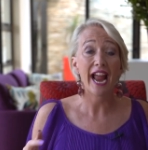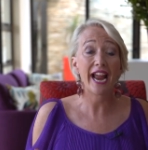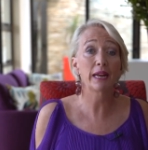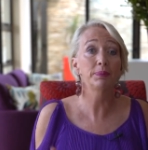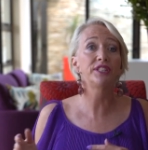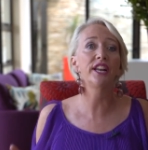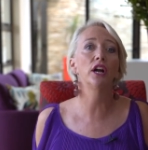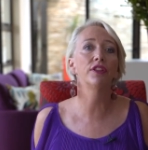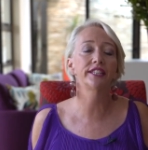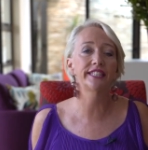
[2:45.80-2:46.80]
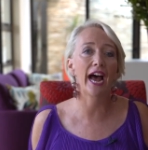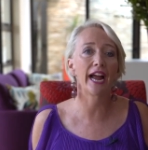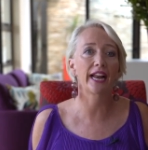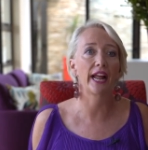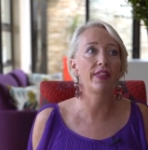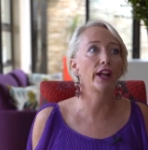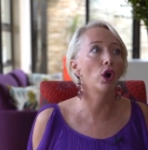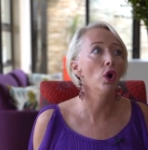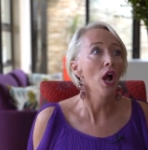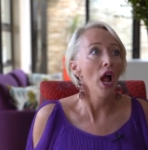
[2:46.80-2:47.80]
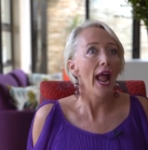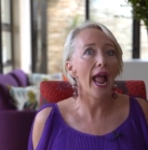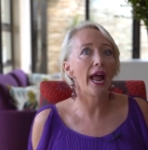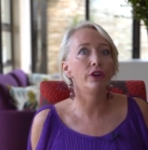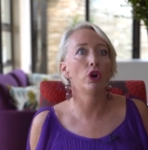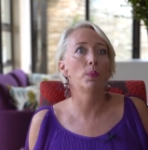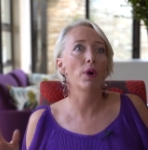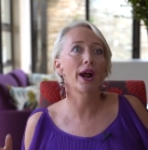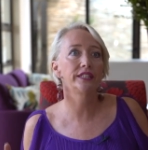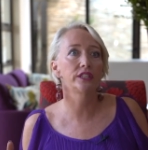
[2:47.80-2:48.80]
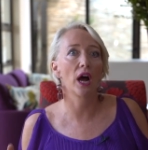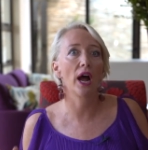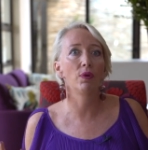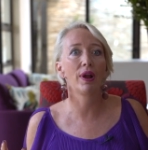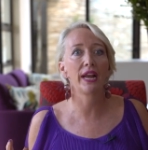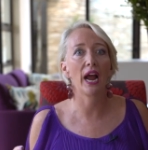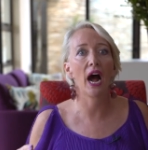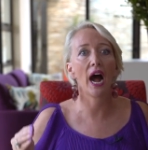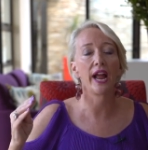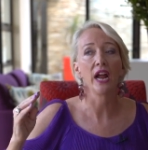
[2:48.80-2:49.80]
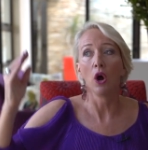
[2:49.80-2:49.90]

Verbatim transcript: end up sitting on the sideline and they go, and you know, prices are really high,